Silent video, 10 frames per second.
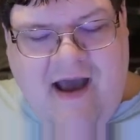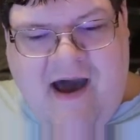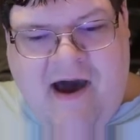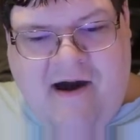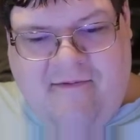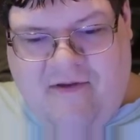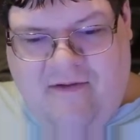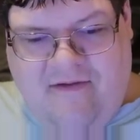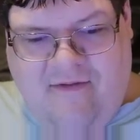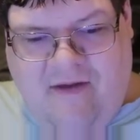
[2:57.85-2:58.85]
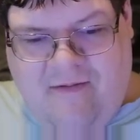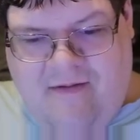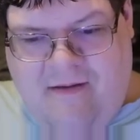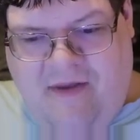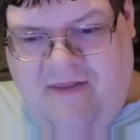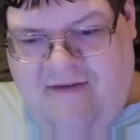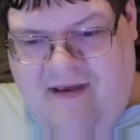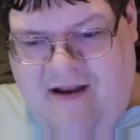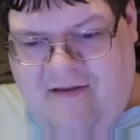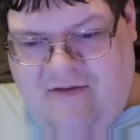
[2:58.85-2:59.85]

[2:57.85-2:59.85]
Uh, for those of you, I mean, this had a